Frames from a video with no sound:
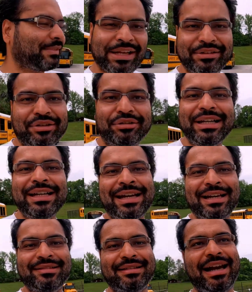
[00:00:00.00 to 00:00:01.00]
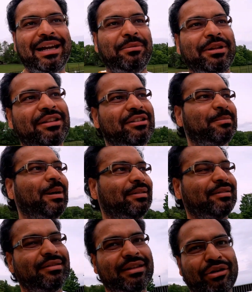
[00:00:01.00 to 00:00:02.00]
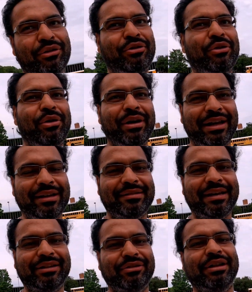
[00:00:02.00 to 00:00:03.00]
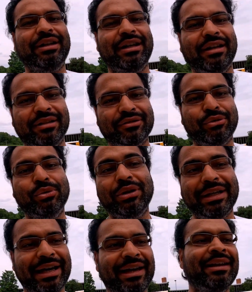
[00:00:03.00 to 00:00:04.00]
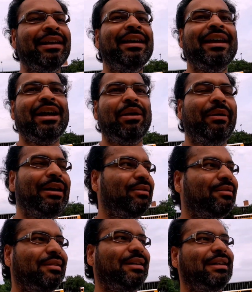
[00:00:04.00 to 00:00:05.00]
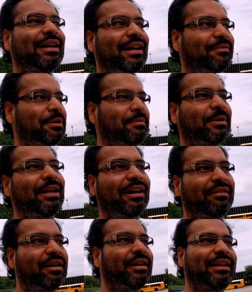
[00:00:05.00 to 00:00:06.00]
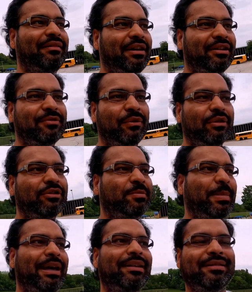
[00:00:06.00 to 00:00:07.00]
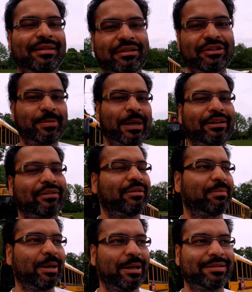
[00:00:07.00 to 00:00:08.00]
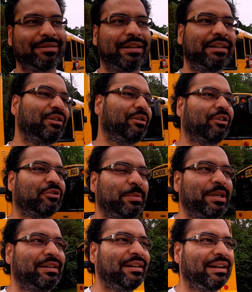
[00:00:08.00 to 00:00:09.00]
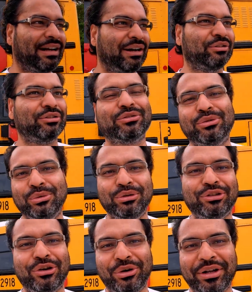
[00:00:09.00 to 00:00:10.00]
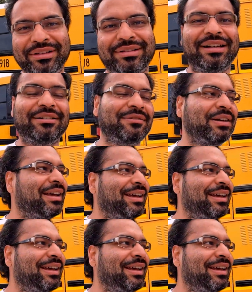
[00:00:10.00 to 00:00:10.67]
It's a really nice sight when these buses are on road and it's actually a school day, where you see like people are giving full space and respect to the bus, and you're not speeding around the school zone and stuff.